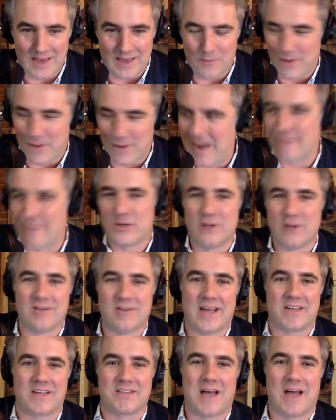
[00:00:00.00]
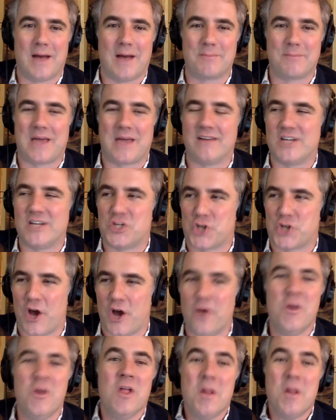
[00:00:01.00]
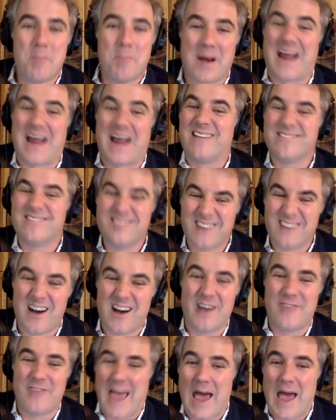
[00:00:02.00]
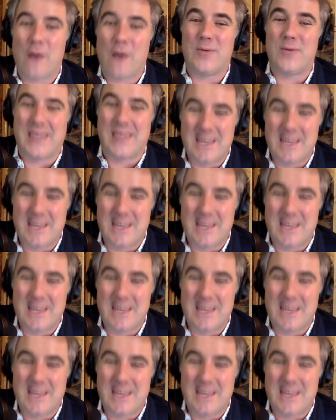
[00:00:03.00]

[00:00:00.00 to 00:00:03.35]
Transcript: whenever you like a Tom Kelly show, but I love Howie.